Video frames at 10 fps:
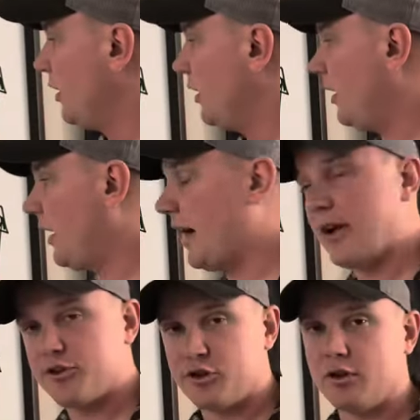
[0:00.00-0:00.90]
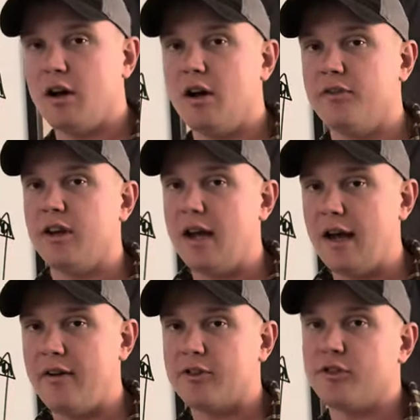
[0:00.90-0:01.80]
Uh, have extra gloves,
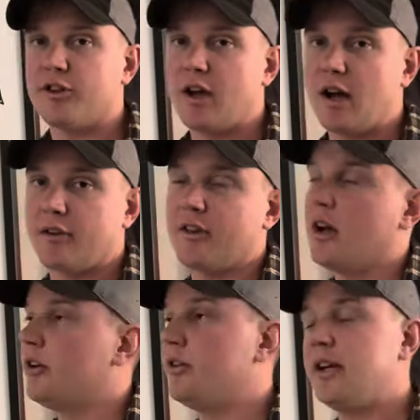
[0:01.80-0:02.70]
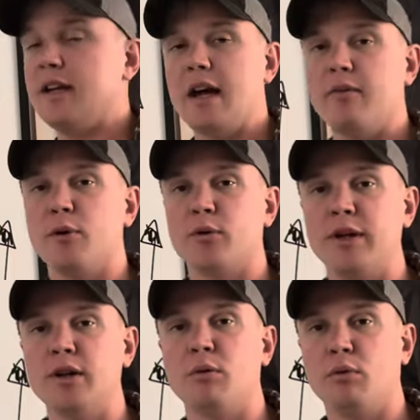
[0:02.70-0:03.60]
have extra socks. You need to have
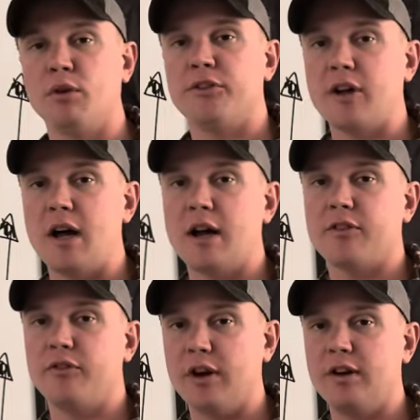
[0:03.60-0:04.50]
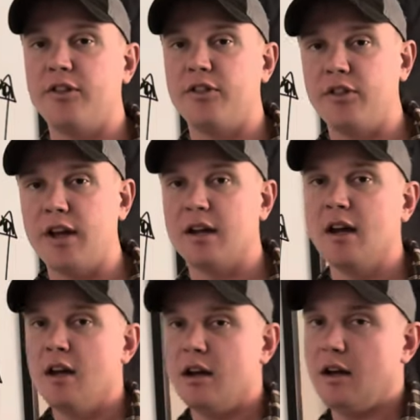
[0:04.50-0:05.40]
merino wool socks, very thick
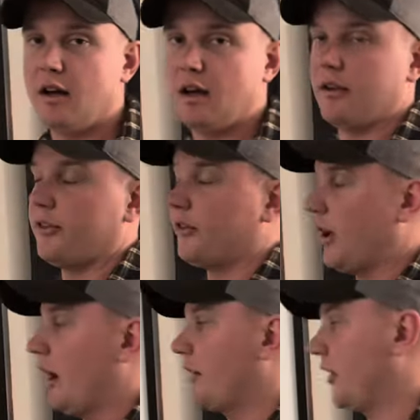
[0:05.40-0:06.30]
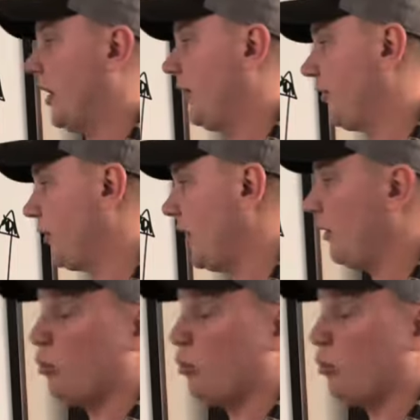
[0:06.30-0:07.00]
uh, socks, guys, okay?